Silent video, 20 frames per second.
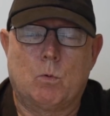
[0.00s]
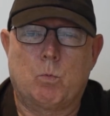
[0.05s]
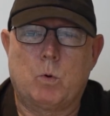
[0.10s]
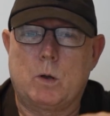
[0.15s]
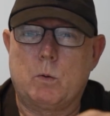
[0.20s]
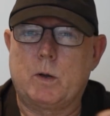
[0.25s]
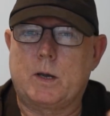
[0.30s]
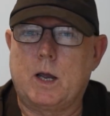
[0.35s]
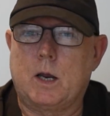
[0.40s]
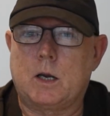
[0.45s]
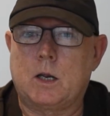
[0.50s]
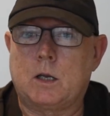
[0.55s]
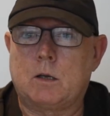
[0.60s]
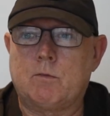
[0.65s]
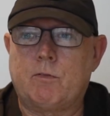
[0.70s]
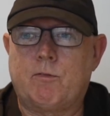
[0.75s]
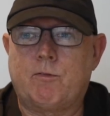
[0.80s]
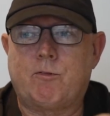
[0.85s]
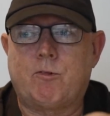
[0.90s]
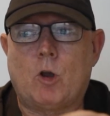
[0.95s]
we were
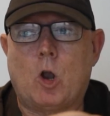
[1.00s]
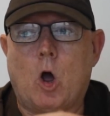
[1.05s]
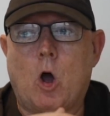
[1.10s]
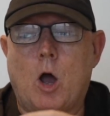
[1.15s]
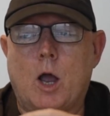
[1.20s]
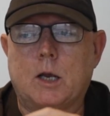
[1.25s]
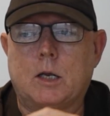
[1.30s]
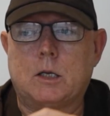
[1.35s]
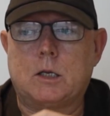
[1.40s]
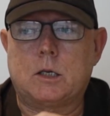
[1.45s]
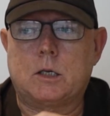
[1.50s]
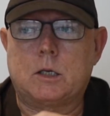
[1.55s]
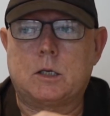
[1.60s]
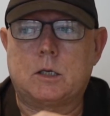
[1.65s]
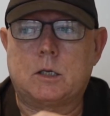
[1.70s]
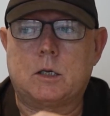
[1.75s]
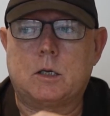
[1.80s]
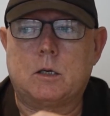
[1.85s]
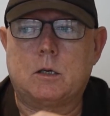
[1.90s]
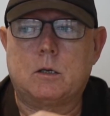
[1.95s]
getting
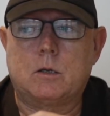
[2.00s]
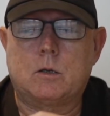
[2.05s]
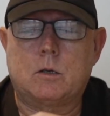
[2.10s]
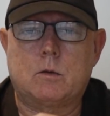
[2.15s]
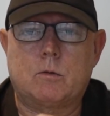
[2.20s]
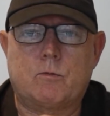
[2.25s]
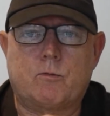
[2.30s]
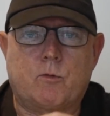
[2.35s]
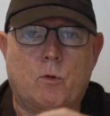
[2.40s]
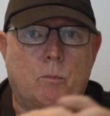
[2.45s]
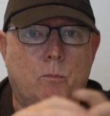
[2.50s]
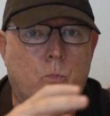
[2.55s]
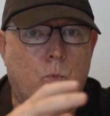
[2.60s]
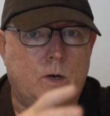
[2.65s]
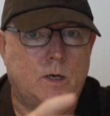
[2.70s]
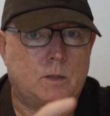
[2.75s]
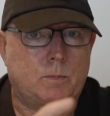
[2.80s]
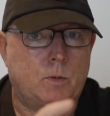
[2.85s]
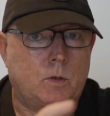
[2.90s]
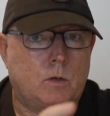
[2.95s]
flights from
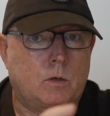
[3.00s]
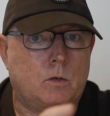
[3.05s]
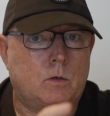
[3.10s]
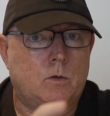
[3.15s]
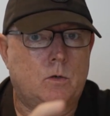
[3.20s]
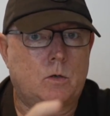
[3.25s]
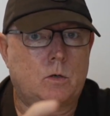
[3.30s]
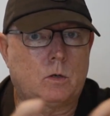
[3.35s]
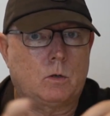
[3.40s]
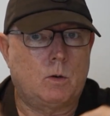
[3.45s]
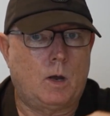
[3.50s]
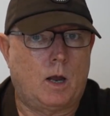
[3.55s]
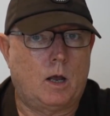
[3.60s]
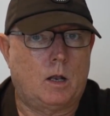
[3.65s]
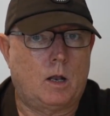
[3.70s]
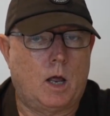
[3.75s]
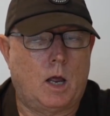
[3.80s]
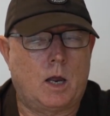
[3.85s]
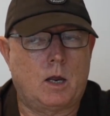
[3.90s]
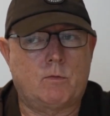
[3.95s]
Brisbane to
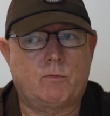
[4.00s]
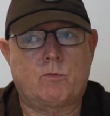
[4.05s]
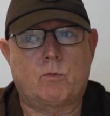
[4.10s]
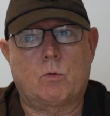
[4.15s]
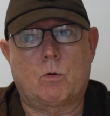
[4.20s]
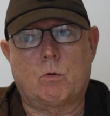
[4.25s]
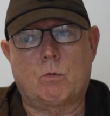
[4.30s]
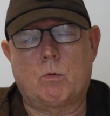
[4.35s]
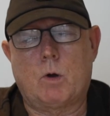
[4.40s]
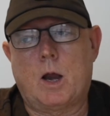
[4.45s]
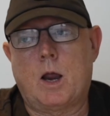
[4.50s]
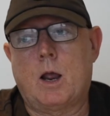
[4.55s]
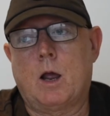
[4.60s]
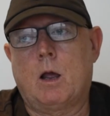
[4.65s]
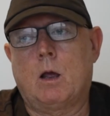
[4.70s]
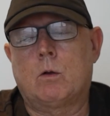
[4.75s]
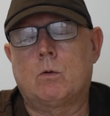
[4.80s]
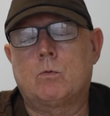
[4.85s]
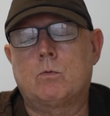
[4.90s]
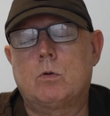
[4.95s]
LA for
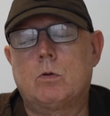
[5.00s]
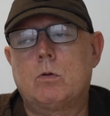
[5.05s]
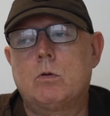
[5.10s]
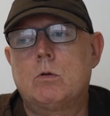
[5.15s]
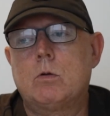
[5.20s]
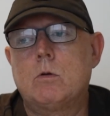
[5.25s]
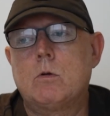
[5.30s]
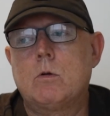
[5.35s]
around